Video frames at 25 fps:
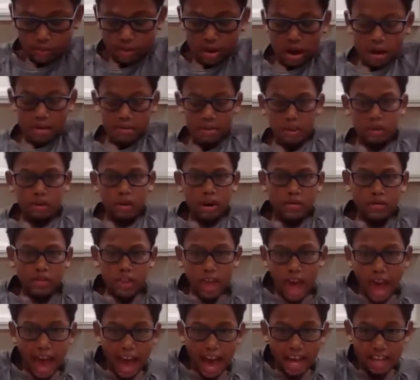I'm sorry
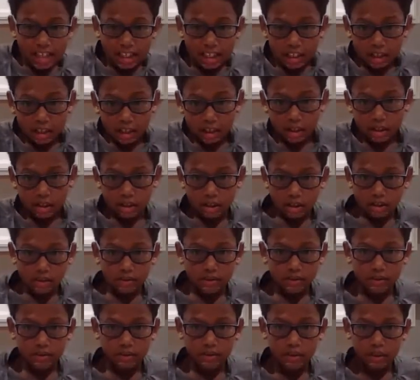for the hassle,
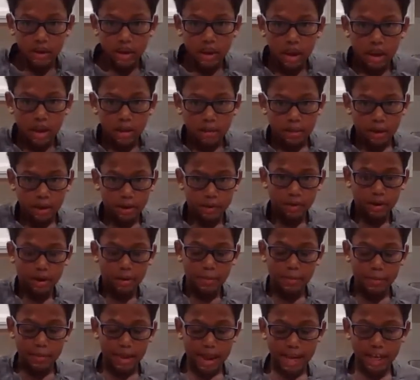but you want to
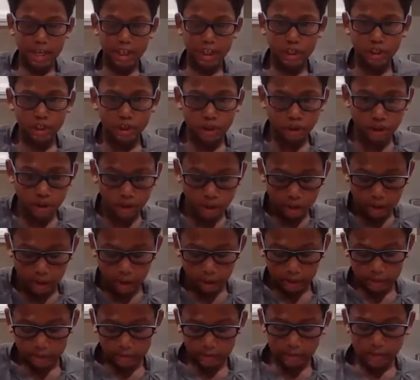make sure
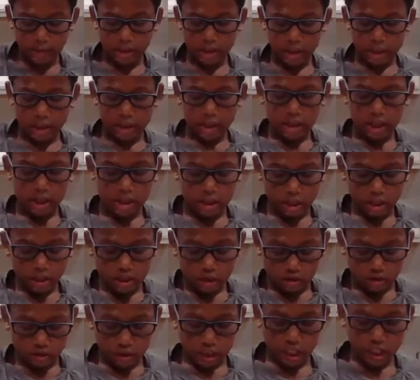that these are
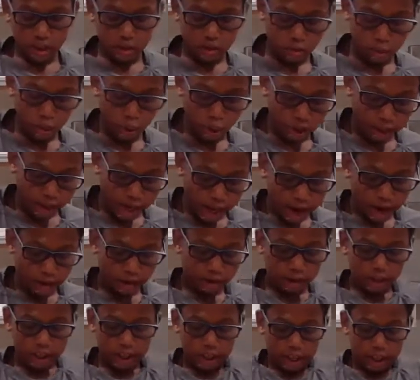really rolled
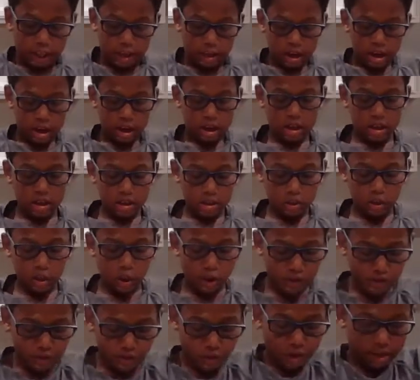out like
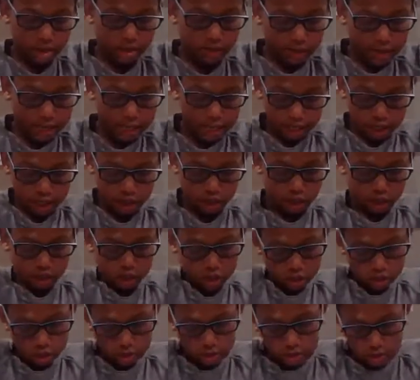1/4 of an inch.
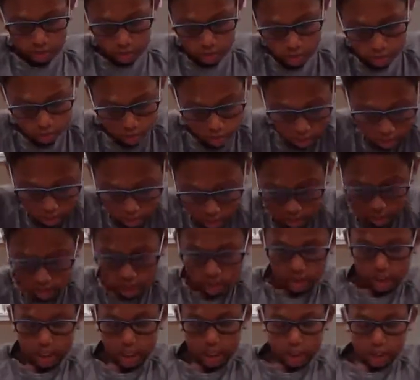
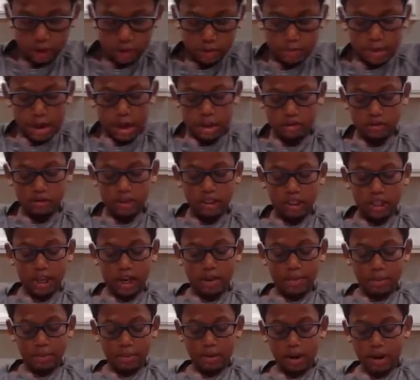Get your measuring
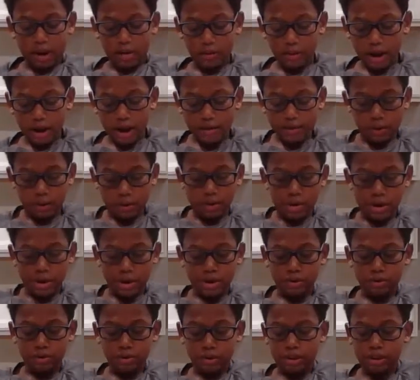tape or whatever you
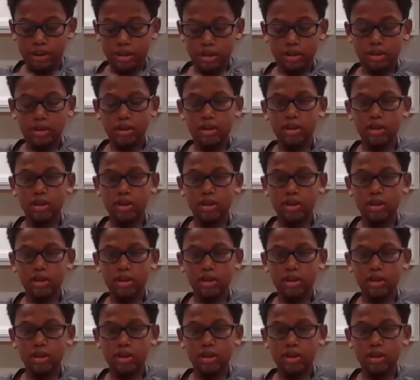use.